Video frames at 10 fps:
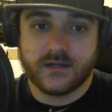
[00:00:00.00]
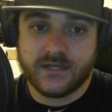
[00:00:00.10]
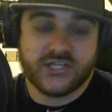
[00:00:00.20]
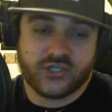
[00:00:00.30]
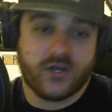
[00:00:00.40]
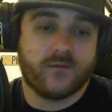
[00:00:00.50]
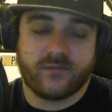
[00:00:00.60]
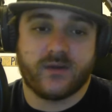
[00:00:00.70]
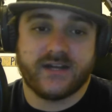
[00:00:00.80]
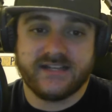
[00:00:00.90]
He should
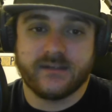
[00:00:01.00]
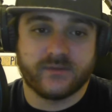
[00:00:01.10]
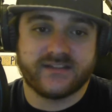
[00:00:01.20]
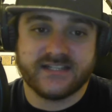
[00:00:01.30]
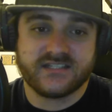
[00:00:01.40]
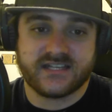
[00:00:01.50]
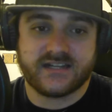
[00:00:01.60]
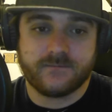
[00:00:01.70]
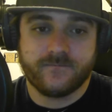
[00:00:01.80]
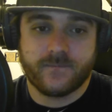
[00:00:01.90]
with what he did with this
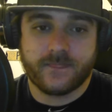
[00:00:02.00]
team.